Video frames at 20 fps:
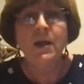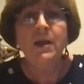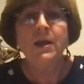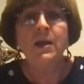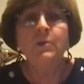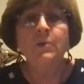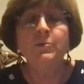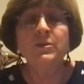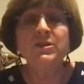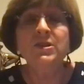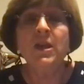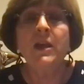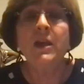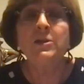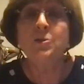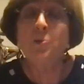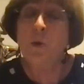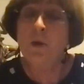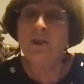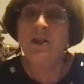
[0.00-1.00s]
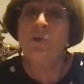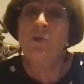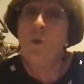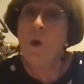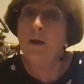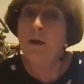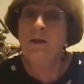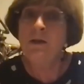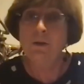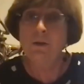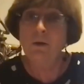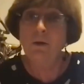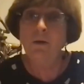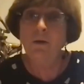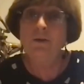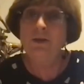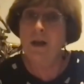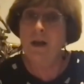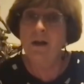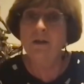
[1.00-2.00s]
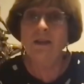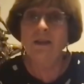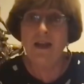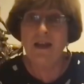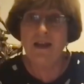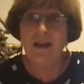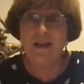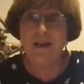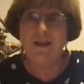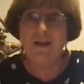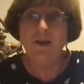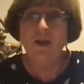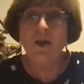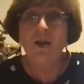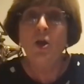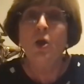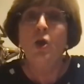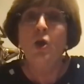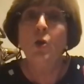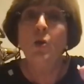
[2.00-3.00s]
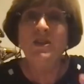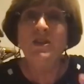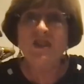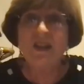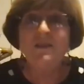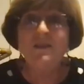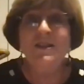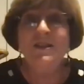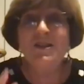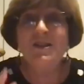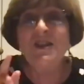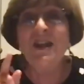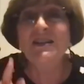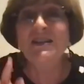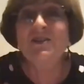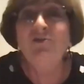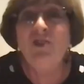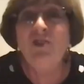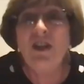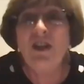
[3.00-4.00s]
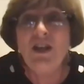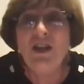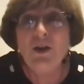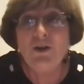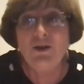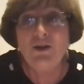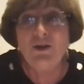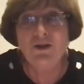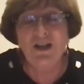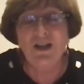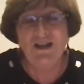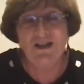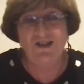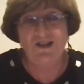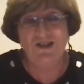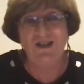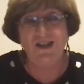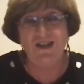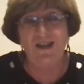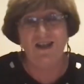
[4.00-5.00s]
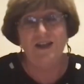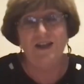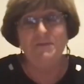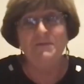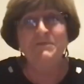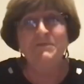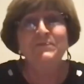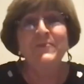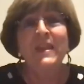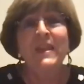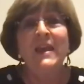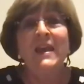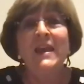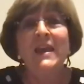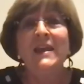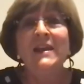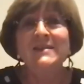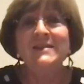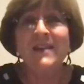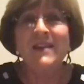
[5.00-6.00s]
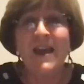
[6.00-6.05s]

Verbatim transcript: It was a twenty-one-year-old young lady who is in this next video you're going to see. It's